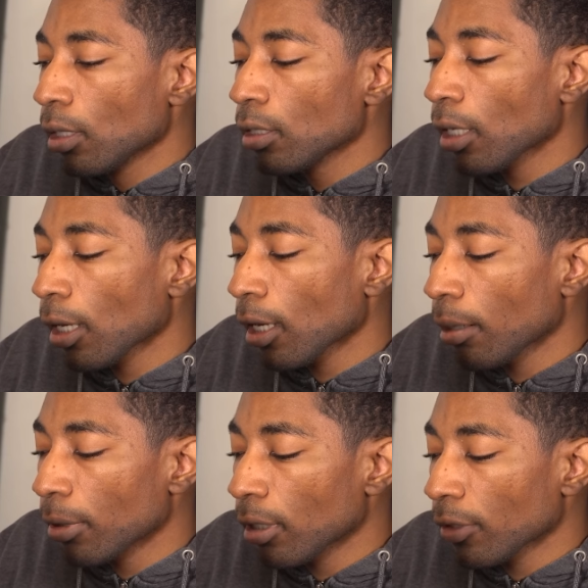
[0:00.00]
Yeah,
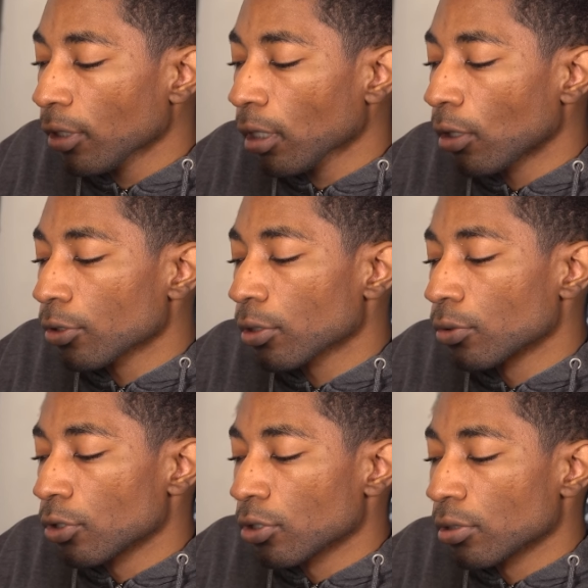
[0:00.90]
I mean, I think it also
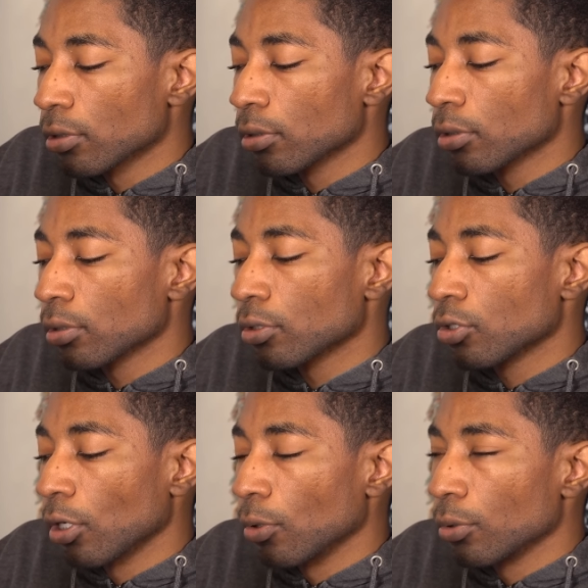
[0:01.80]
just
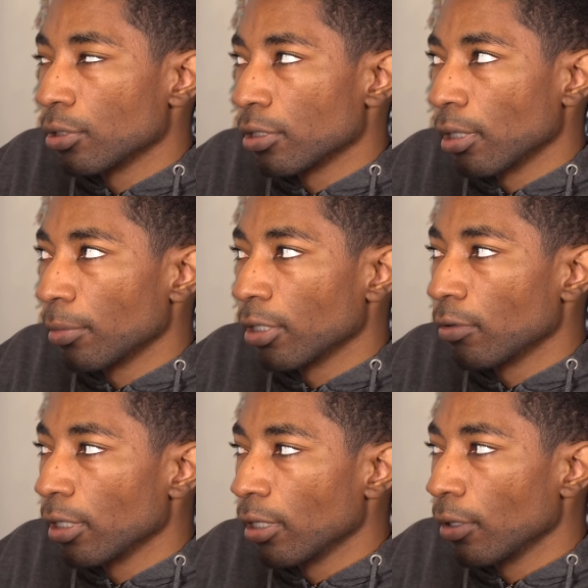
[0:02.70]
shows to some
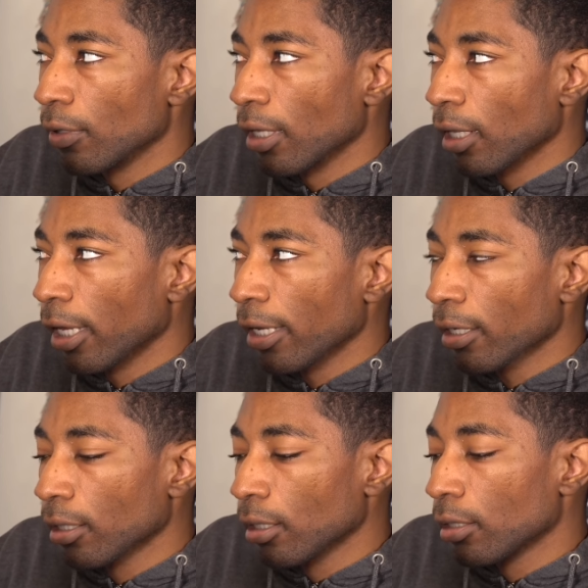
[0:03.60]
degree though that
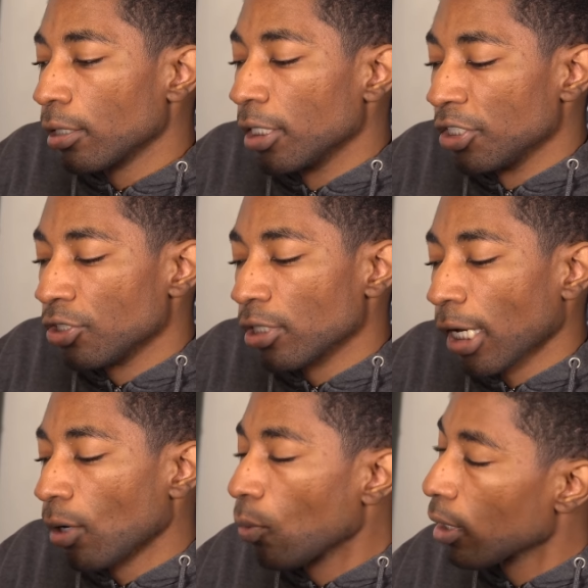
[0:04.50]
like the TCG
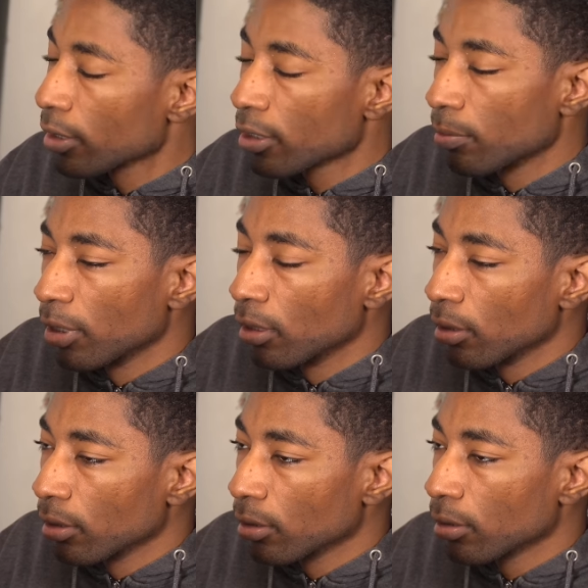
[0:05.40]
kind of wants to
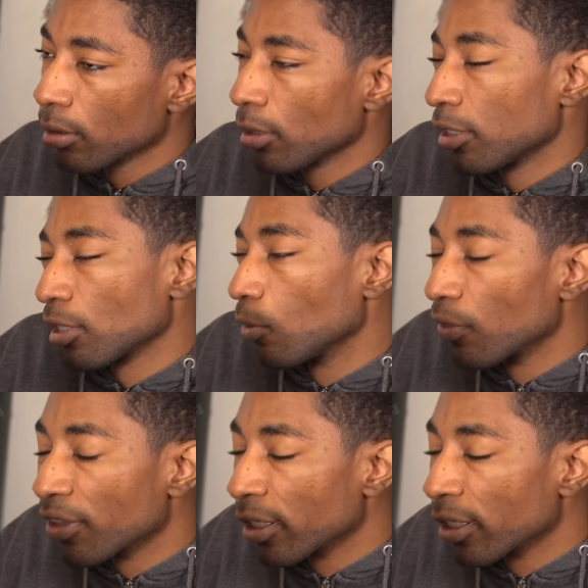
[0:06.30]
be its own